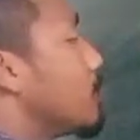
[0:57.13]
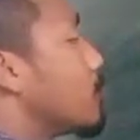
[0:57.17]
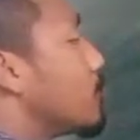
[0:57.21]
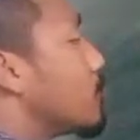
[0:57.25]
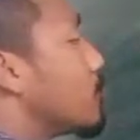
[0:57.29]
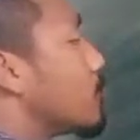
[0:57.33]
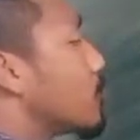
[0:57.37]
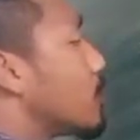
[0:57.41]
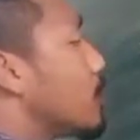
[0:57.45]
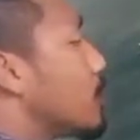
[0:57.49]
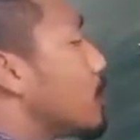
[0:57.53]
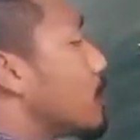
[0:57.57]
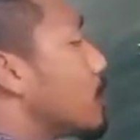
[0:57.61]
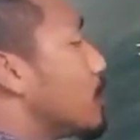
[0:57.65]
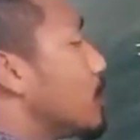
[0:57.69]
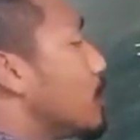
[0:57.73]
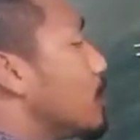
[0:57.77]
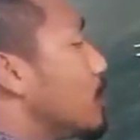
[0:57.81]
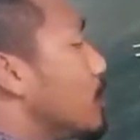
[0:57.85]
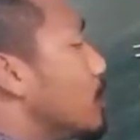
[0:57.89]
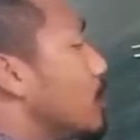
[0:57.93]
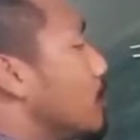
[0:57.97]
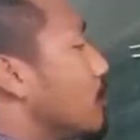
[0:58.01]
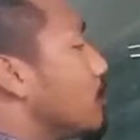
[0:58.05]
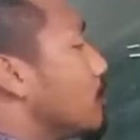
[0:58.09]
into
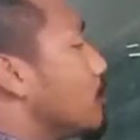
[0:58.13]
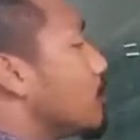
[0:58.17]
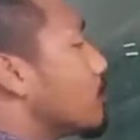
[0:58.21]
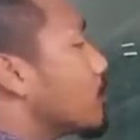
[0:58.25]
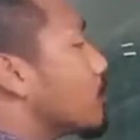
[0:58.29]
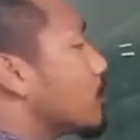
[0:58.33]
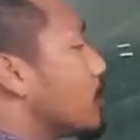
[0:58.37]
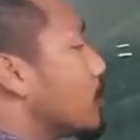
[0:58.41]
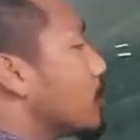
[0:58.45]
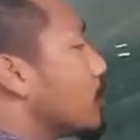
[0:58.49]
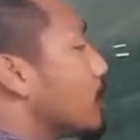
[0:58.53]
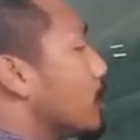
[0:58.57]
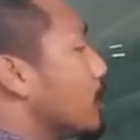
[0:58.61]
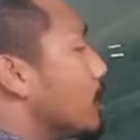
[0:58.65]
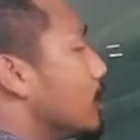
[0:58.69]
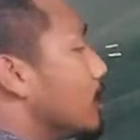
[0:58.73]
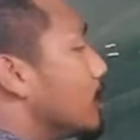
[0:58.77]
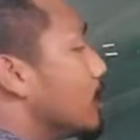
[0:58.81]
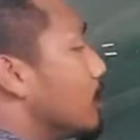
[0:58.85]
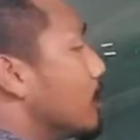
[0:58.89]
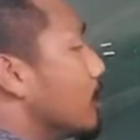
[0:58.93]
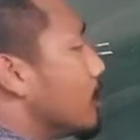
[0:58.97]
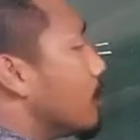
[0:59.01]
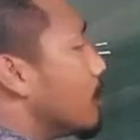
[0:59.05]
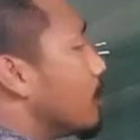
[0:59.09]
13 into
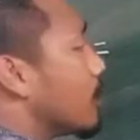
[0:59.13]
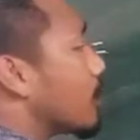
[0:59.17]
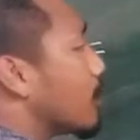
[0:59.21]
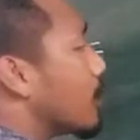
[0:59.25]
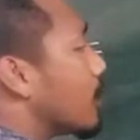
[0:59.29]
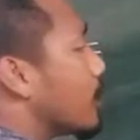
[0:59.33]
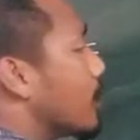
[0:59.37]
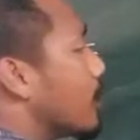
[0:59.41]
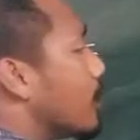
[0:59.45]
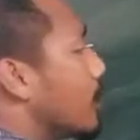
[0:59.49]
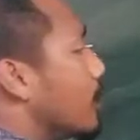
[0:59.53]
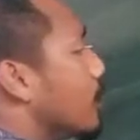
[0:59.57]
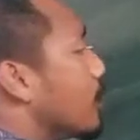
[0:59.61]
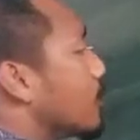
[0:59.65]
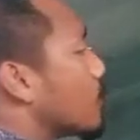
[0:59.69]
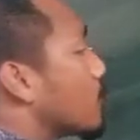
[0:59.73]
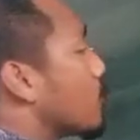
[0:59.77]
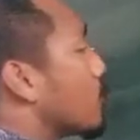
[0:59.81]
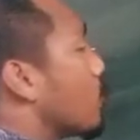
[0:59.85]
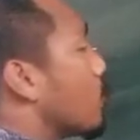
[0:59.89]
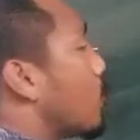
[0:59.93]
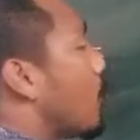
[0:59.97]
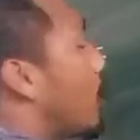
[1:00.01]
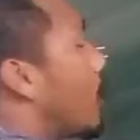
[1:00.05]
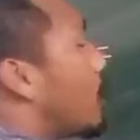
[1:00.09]
13. Okay,
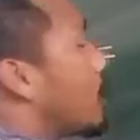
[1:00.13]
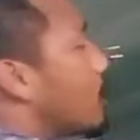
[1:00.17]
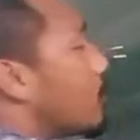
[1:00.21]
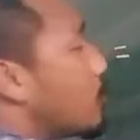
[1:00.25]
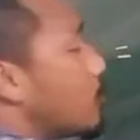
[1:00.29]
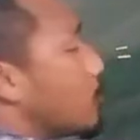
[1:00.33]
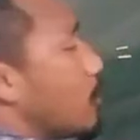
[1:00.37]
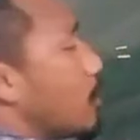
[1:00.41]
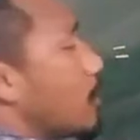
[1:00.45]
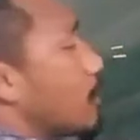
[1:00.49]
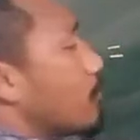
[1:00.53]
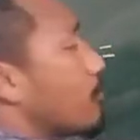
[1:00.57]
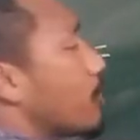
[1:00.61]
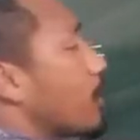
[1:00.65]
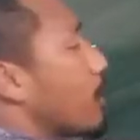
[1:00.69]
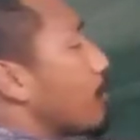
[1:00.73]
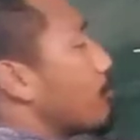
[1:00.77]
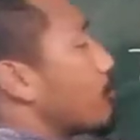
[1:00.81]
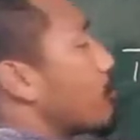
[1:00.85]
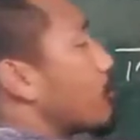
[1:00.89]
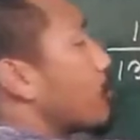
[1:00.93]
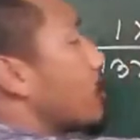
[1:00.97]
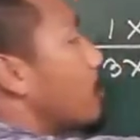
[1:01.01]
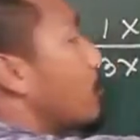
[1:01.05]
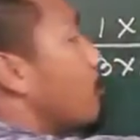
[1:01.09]
so 1 into 1 we
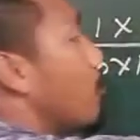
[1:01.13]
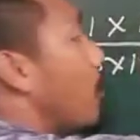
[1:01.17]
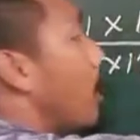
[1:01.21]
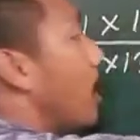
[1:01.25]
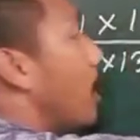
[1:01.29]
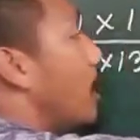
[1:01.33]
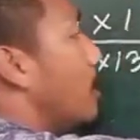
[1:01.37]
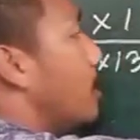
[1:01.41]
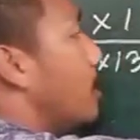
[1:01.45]
have 3 1,